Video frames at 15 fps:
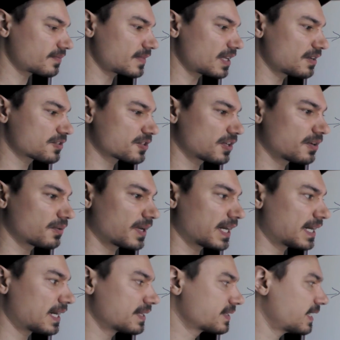So
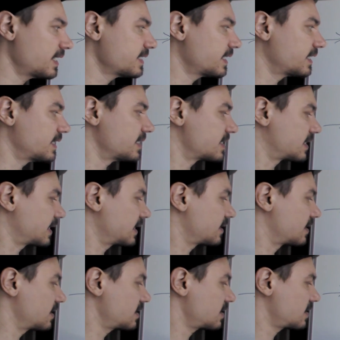the idea is to
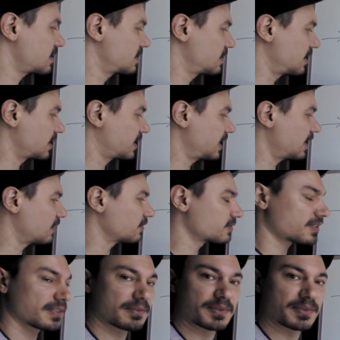get this account,